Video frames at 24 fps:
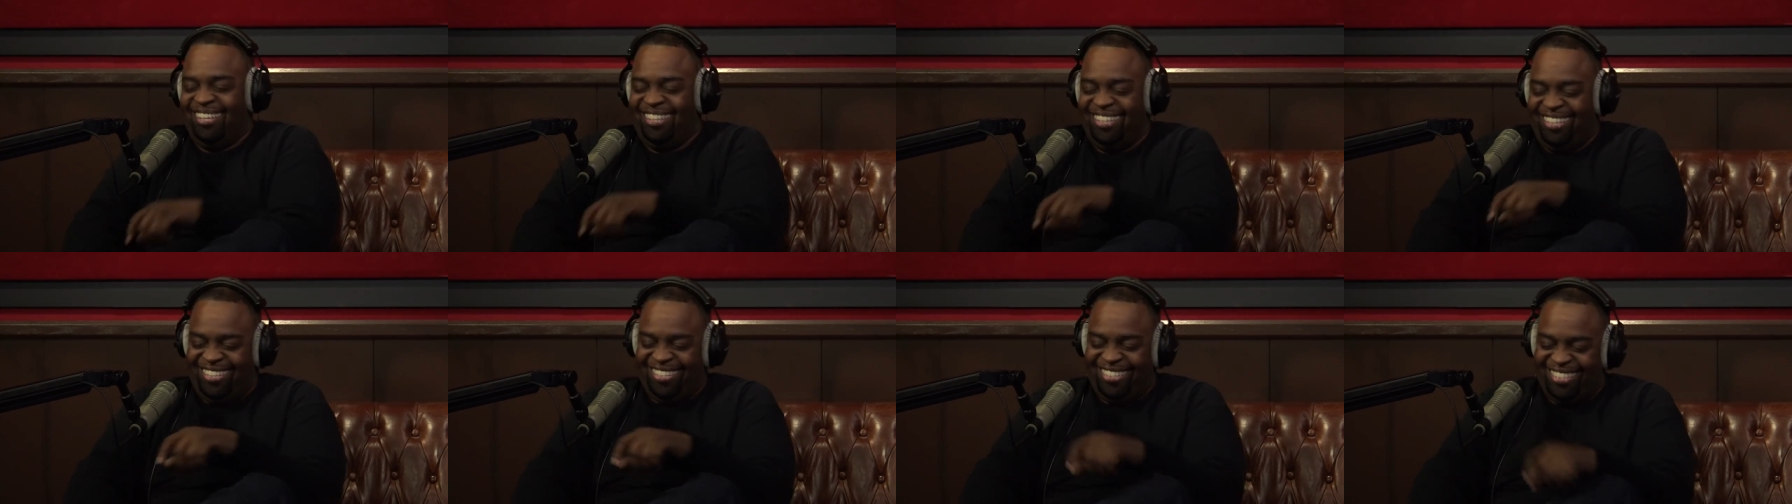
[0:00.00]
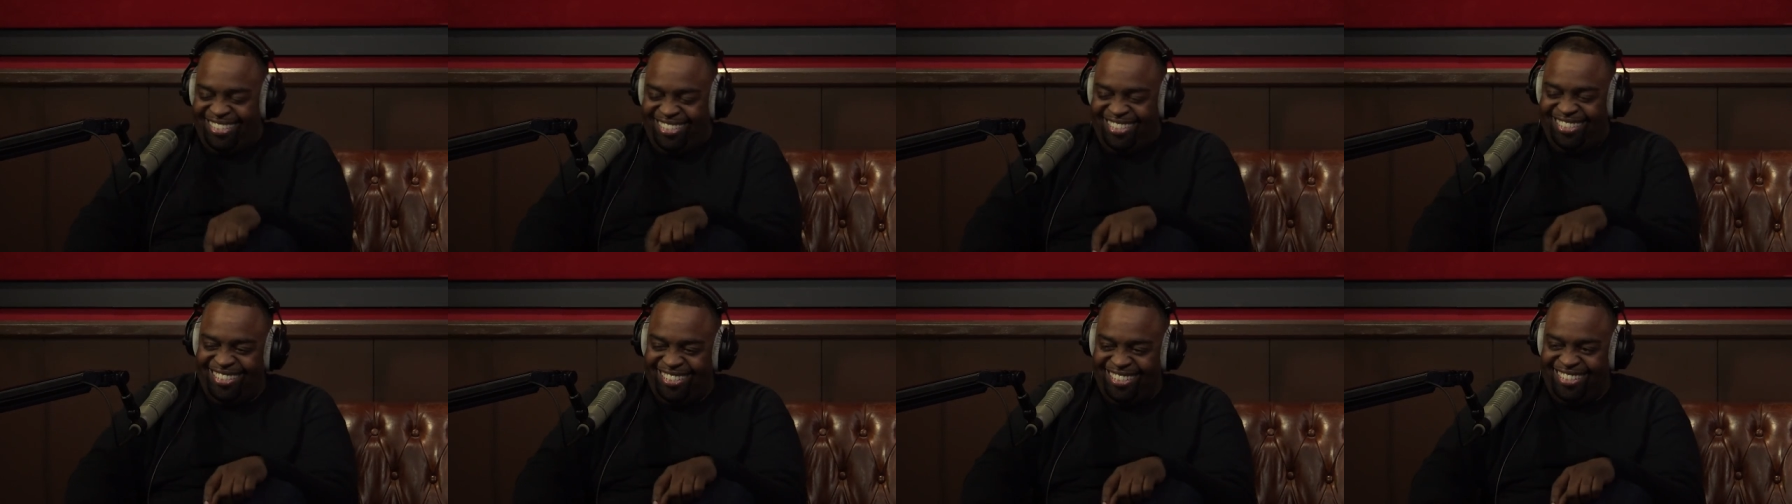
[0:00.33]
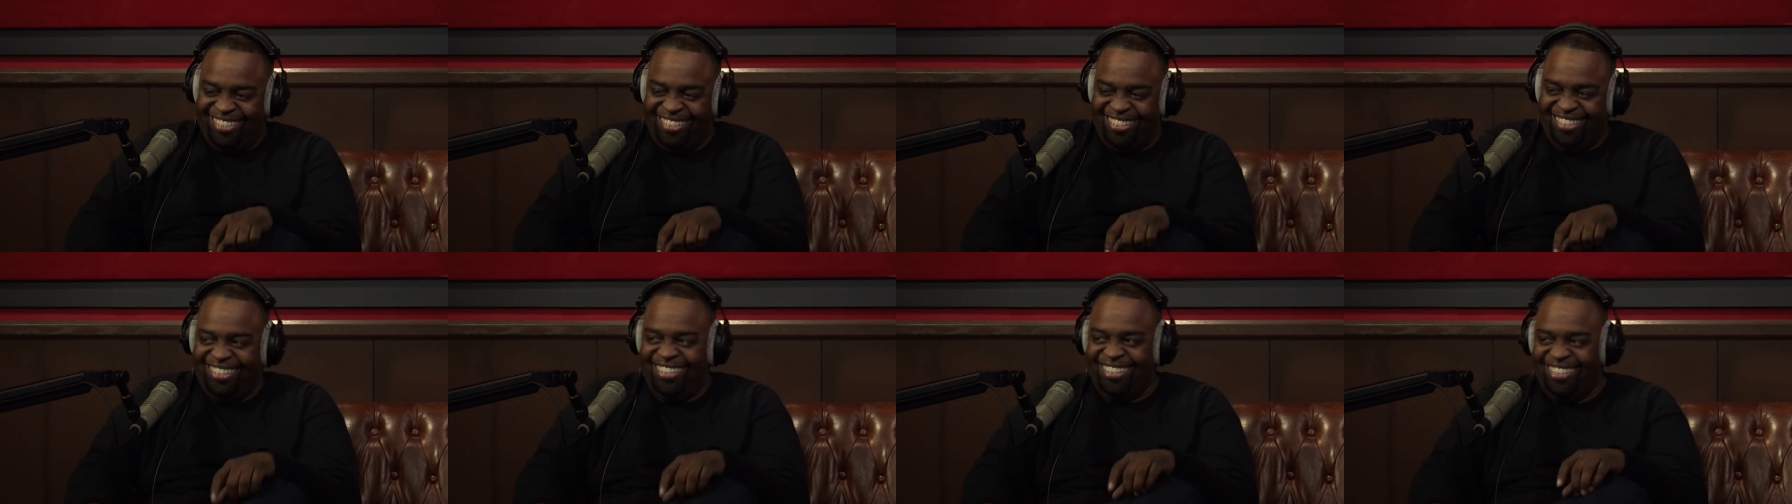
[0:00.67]
Those
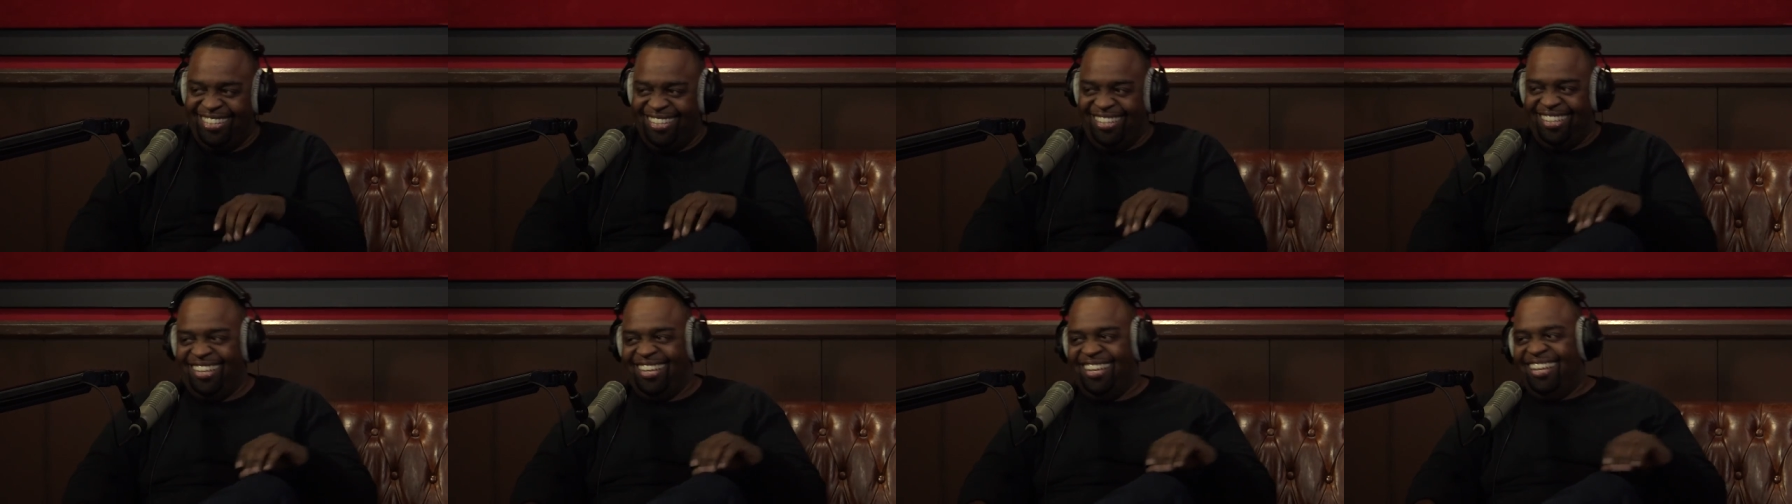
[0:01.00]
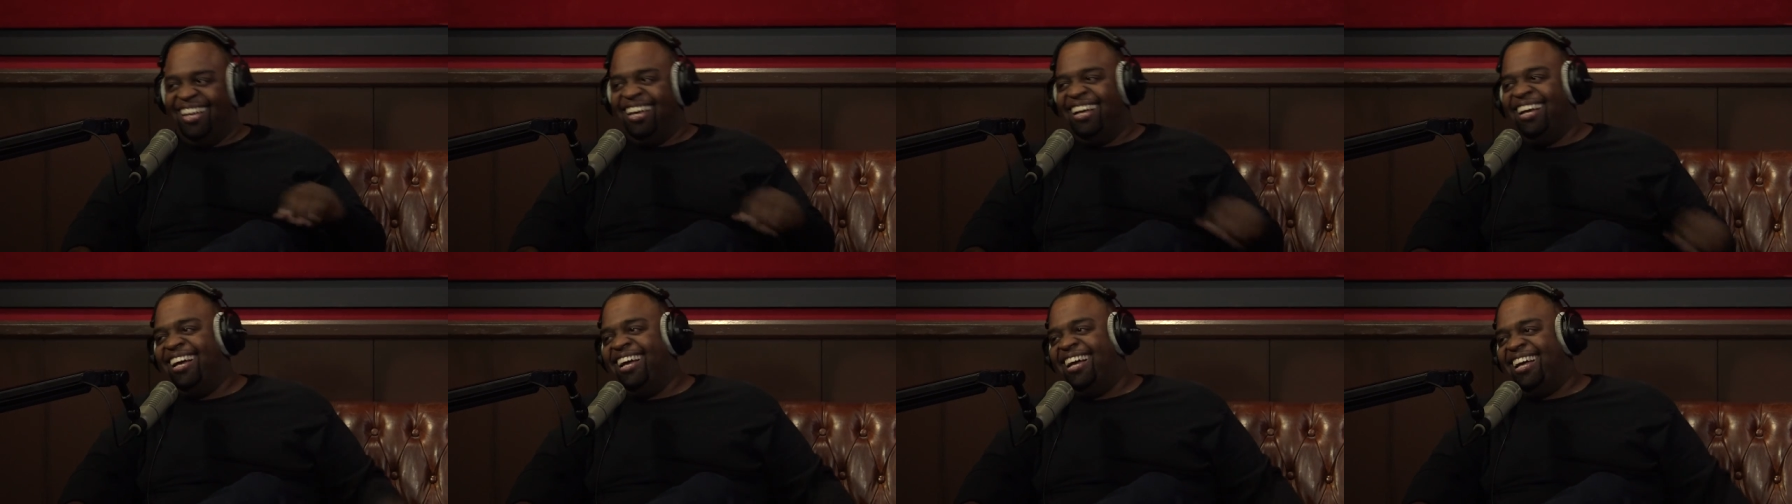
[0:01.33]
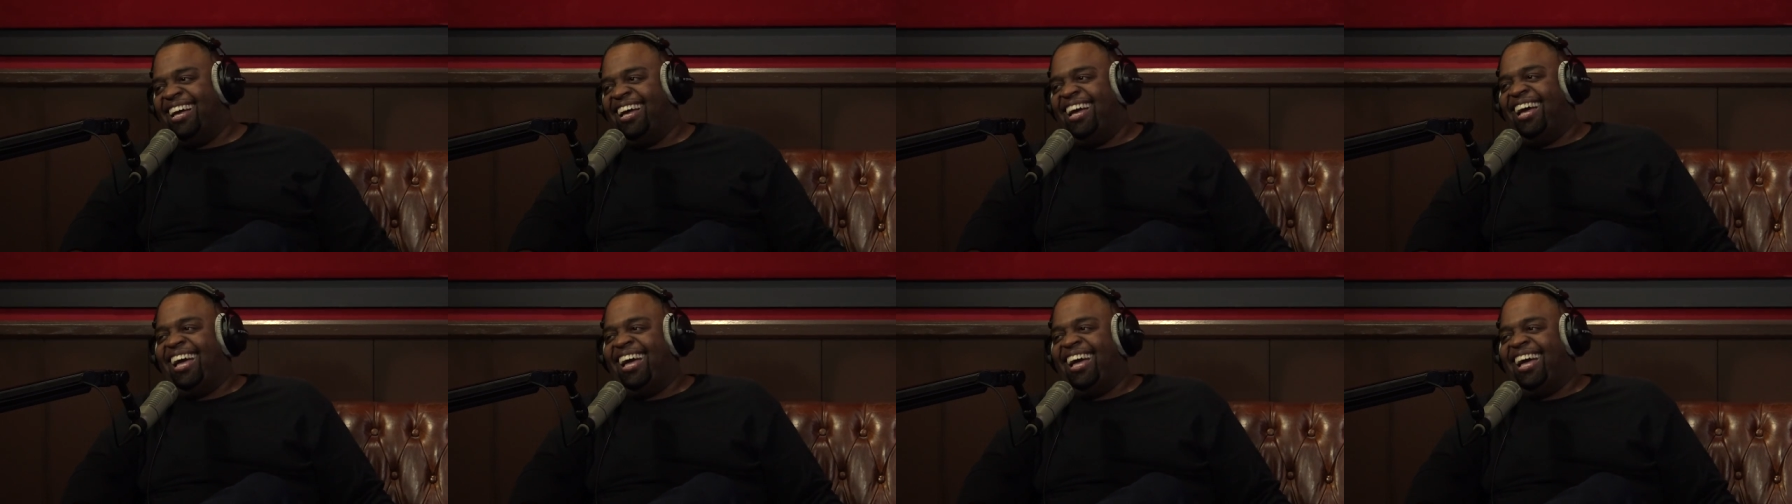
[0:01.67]
guys suck.